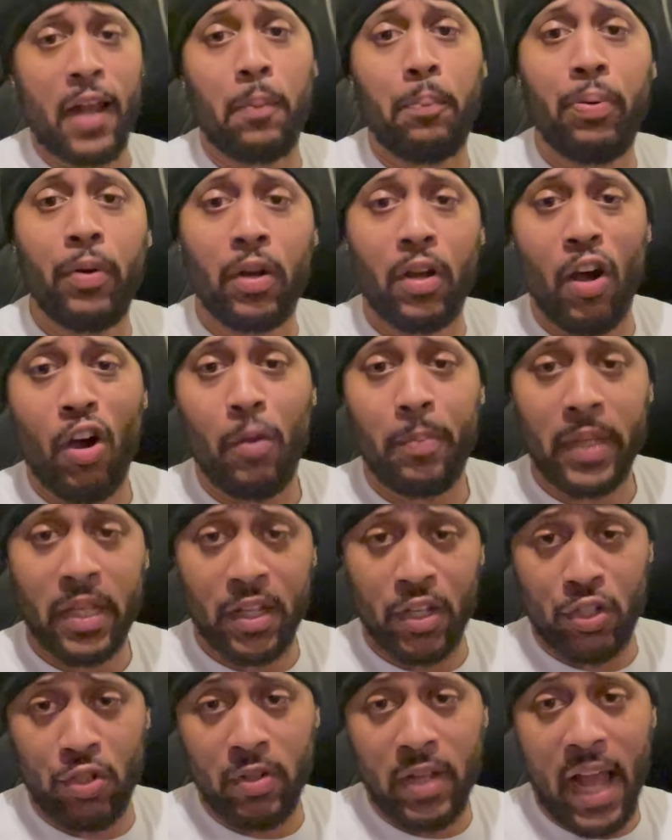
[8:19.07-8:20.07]
to put on
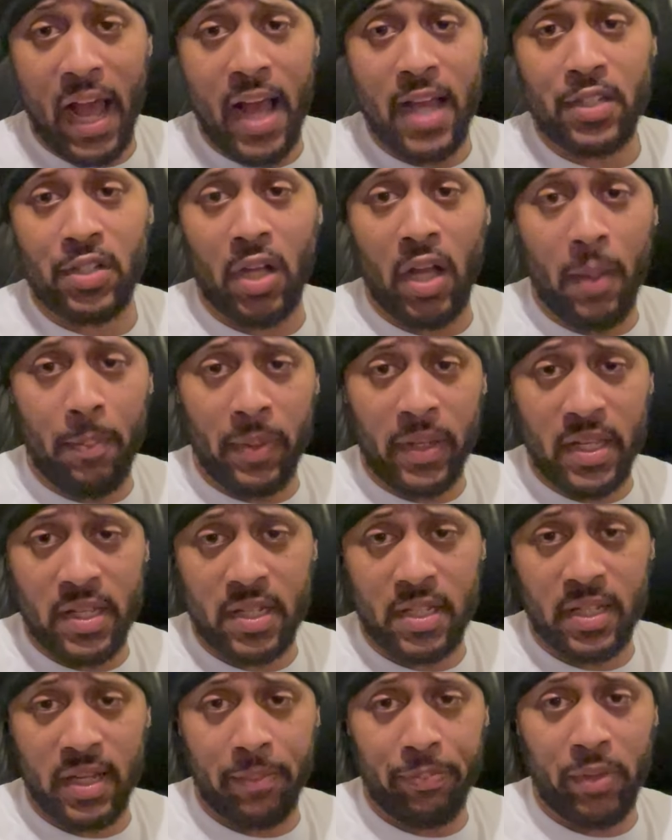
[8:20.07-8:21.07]
because you guys are up
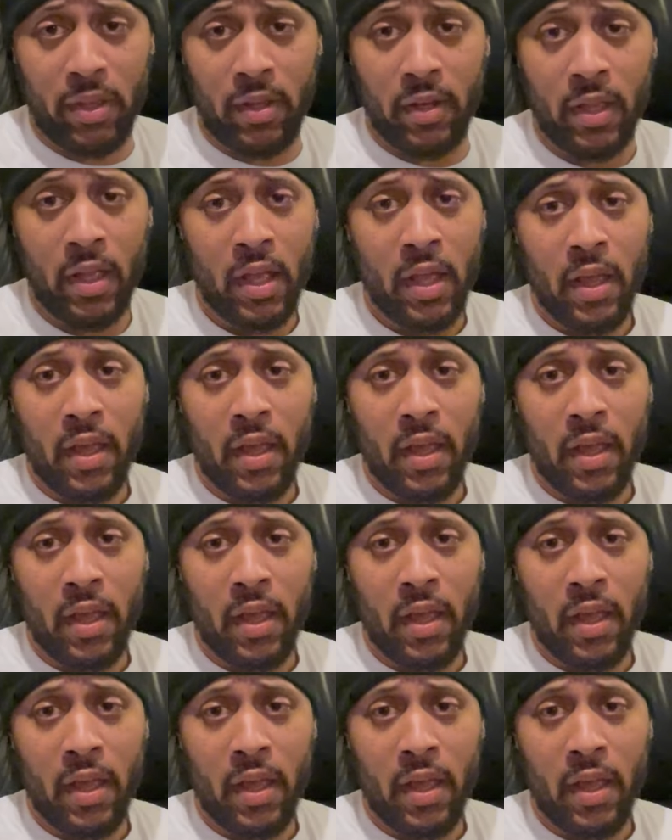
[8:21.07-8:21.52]
against something